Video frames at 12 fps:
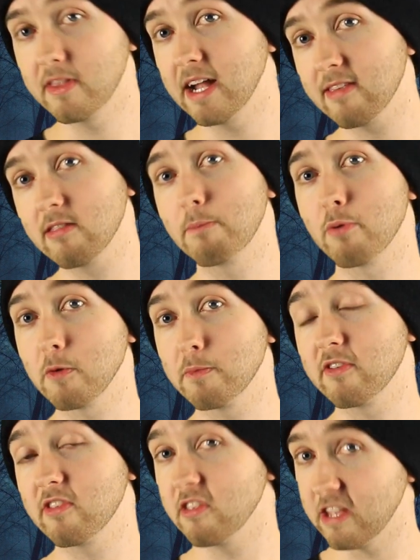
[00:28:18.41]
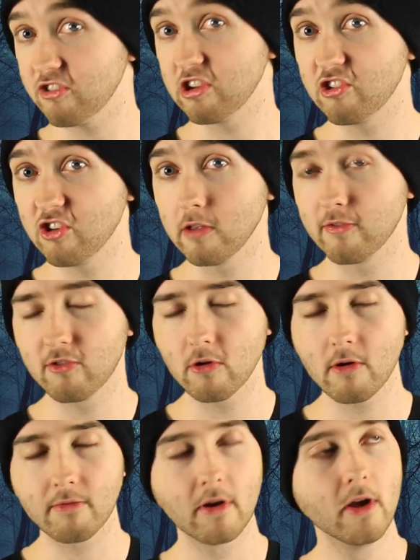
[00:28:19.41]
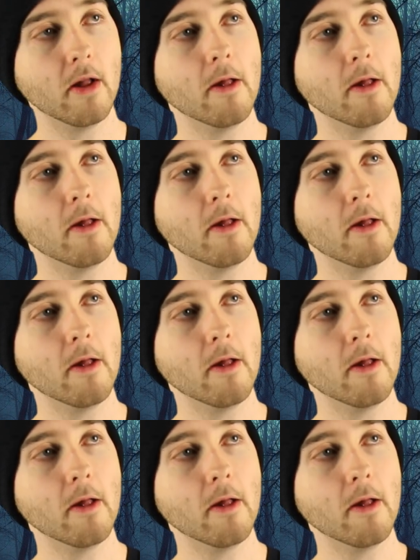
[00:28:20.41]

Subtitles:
That's the purpose that she should have served.